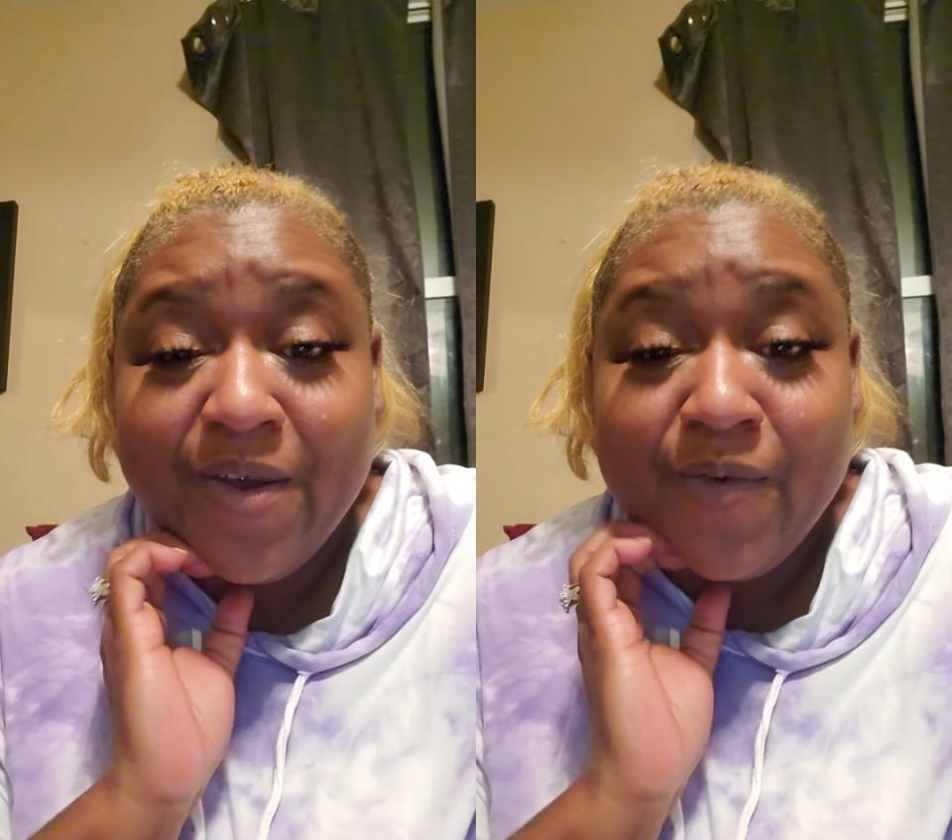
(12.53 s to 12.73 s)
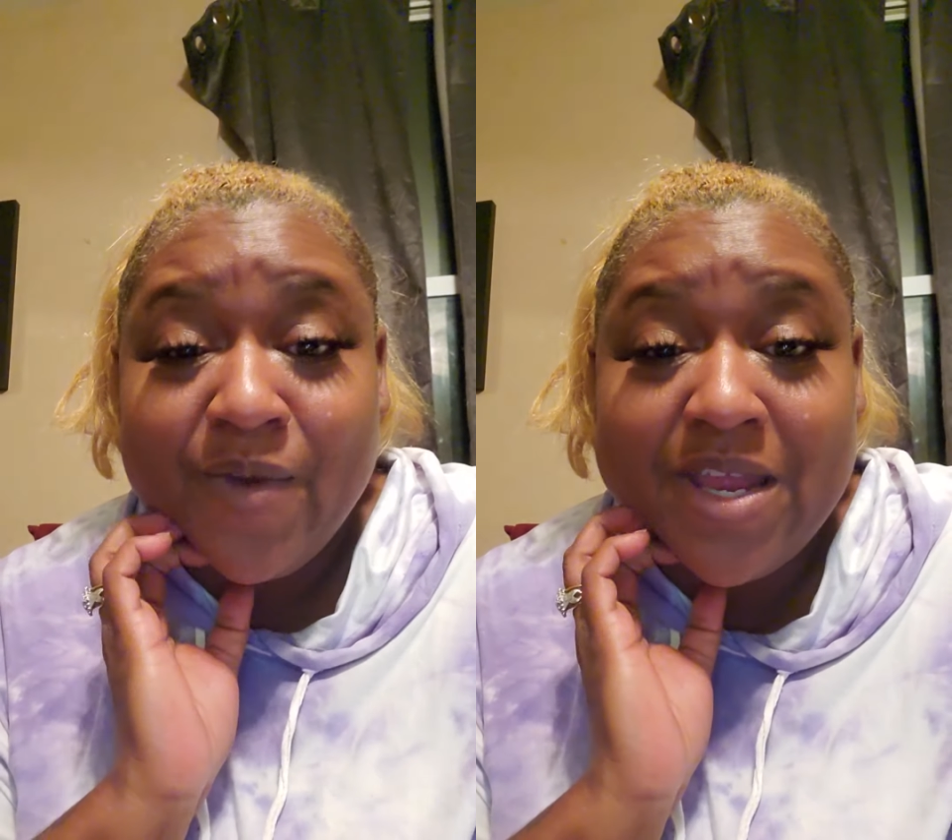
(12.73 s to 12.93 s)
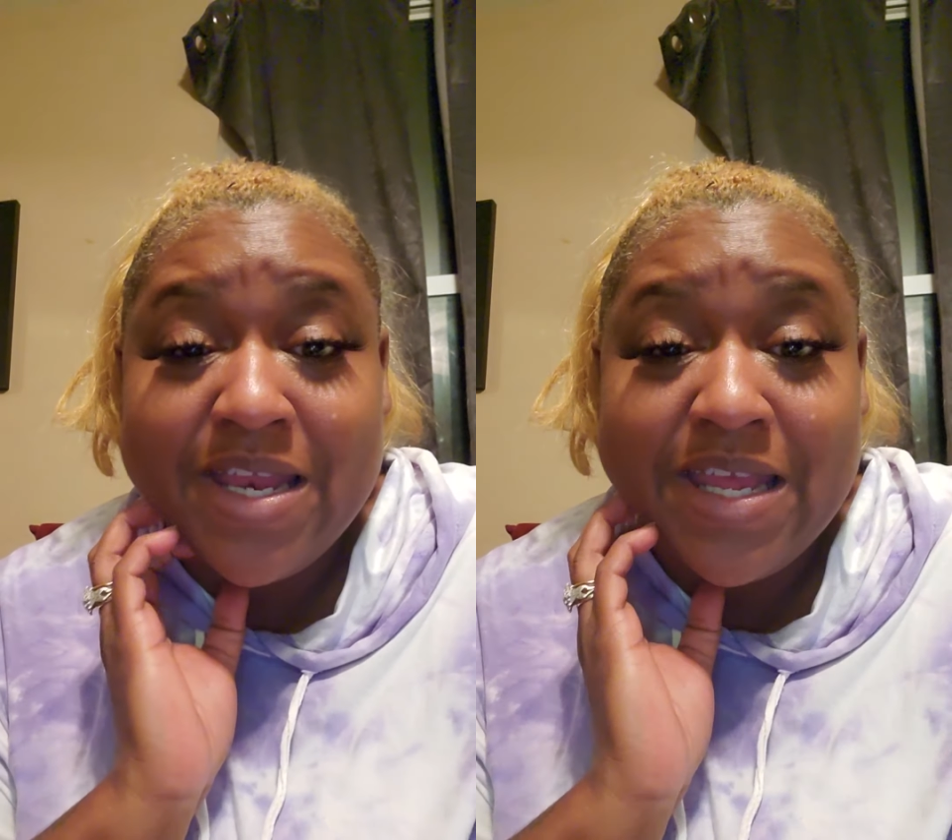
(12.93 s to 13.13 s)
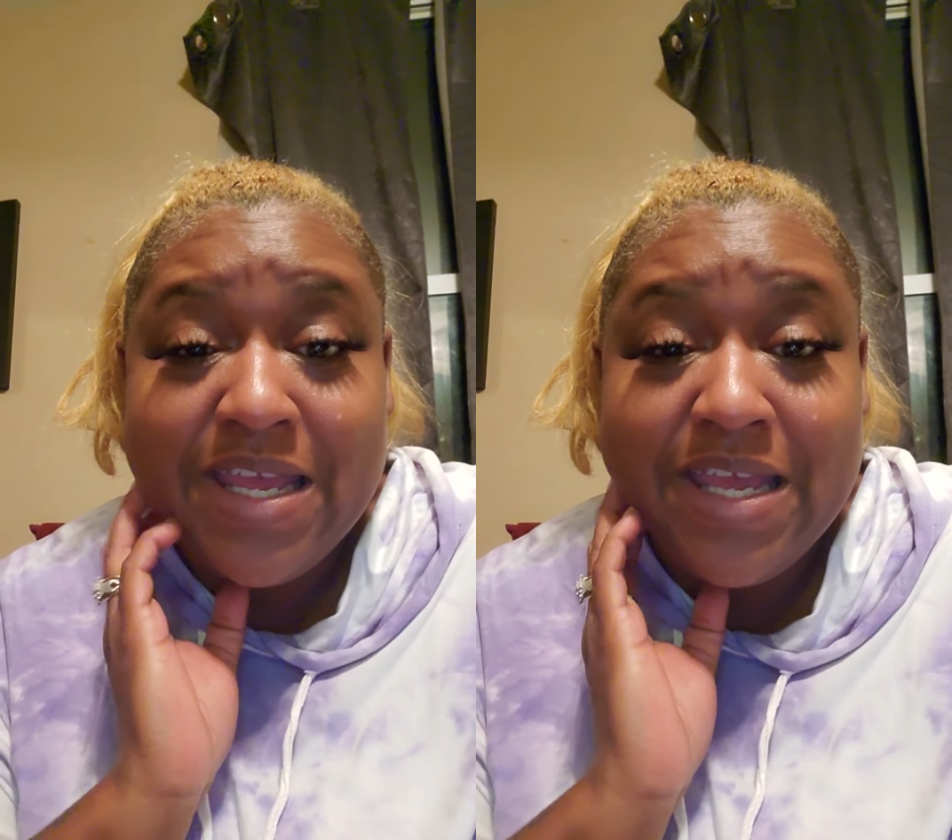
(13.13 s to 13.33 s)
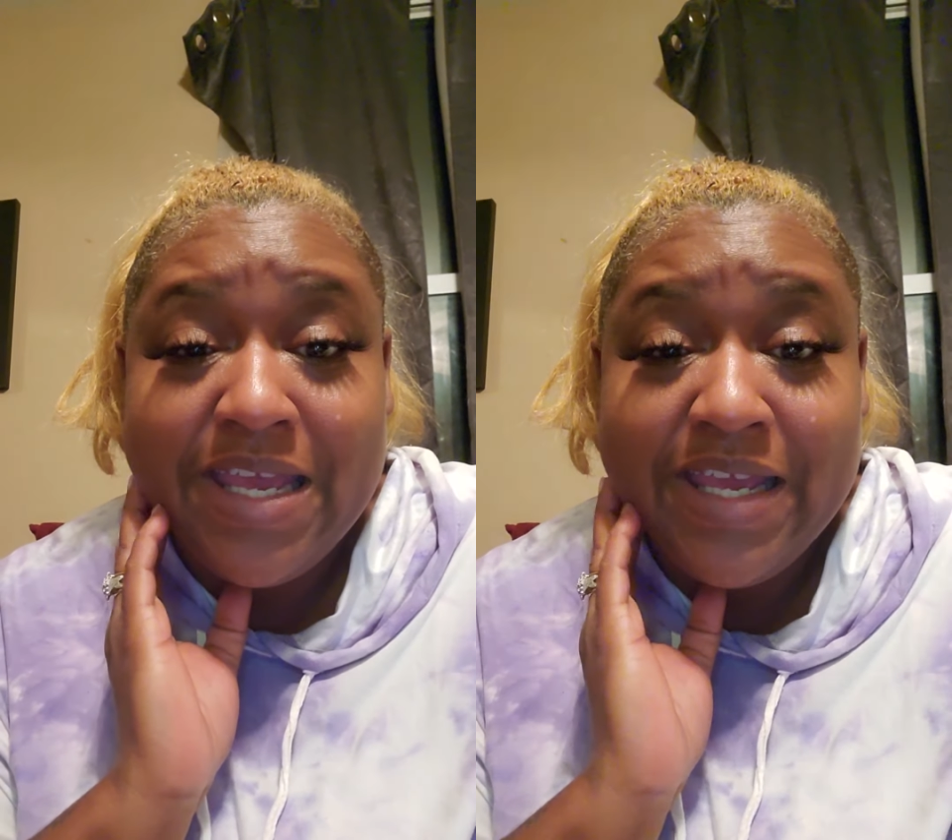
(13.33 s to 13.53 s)
We
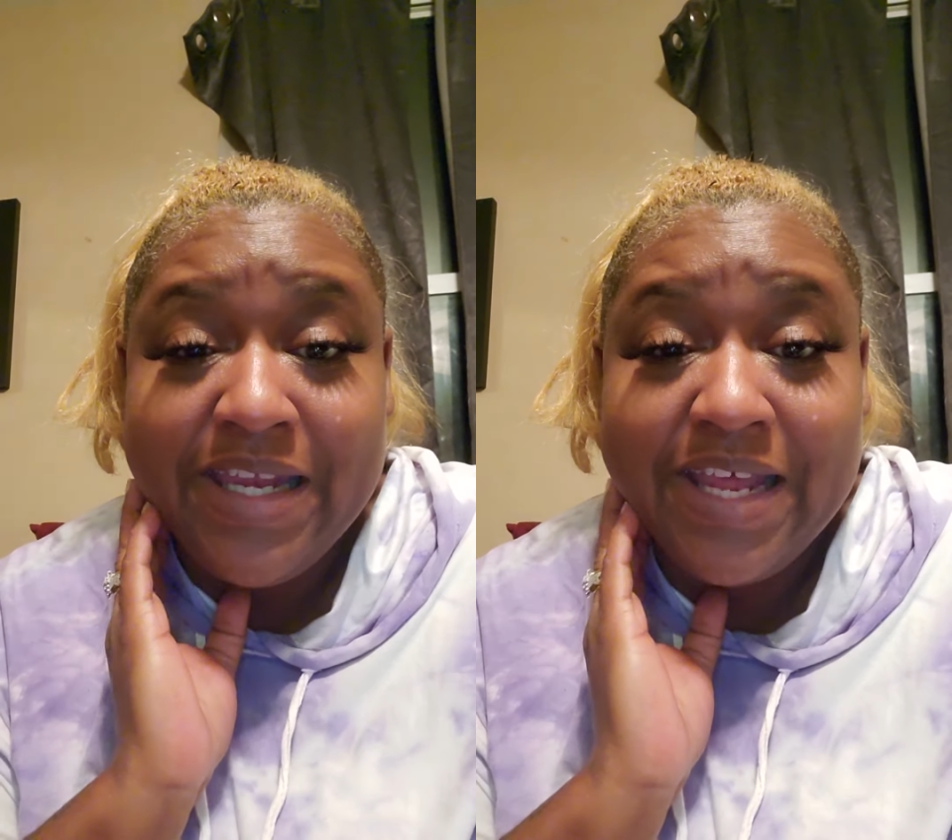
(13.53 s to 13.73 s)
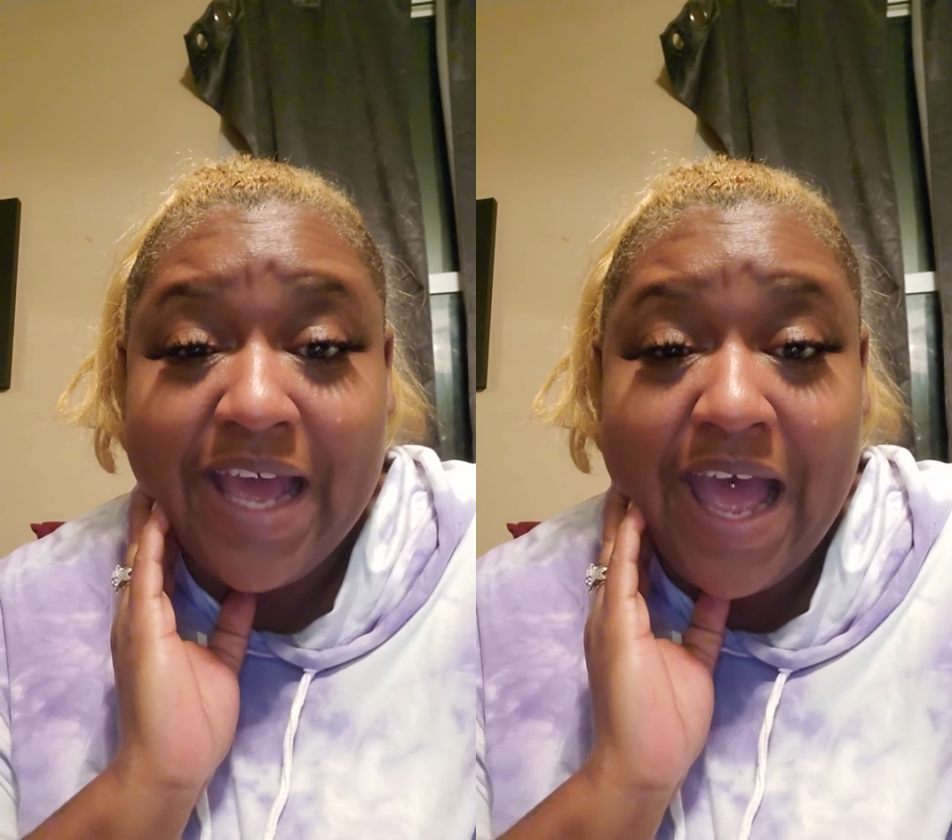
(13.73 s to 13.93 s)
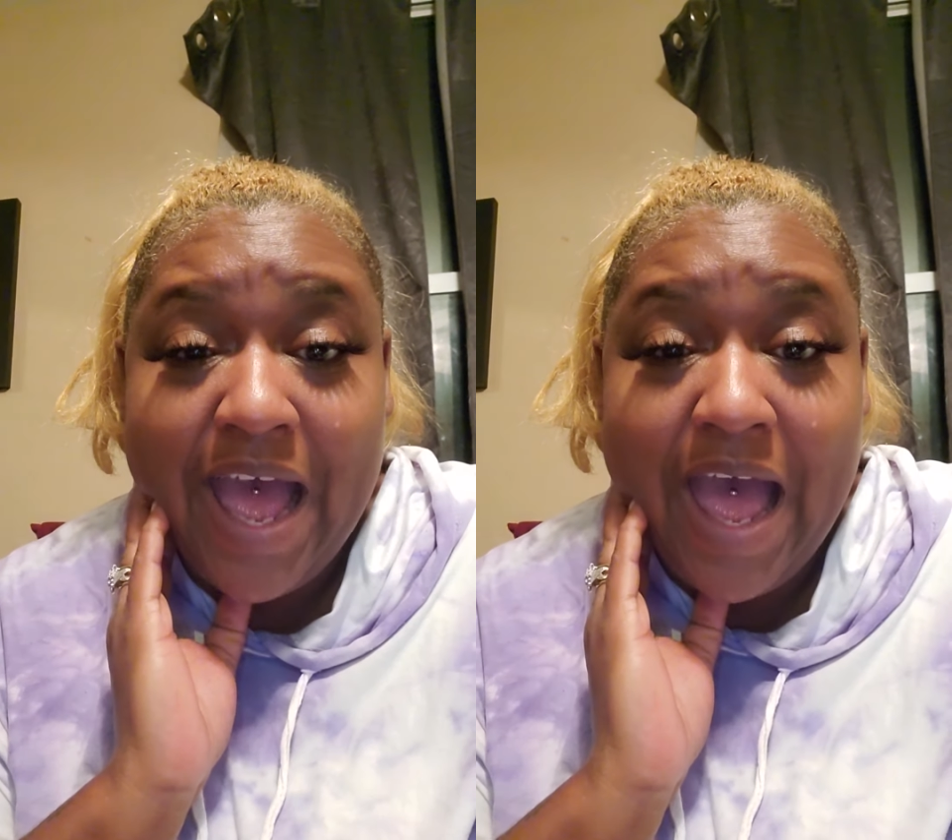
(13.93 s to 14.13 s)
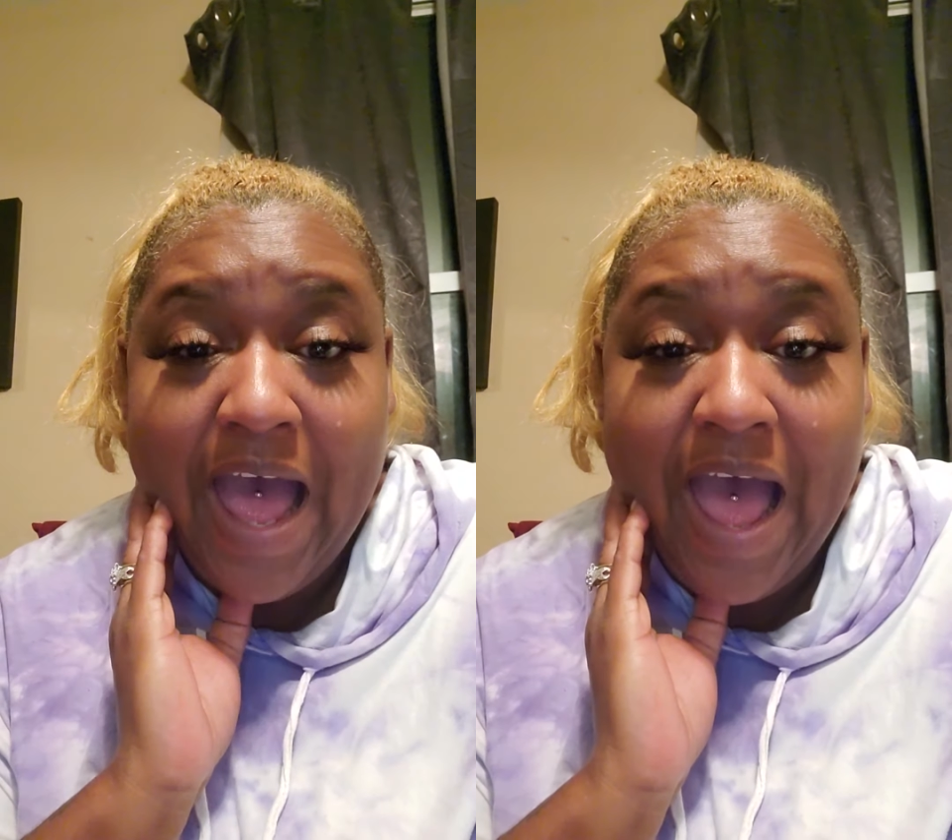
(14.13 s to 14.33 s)
need... And we need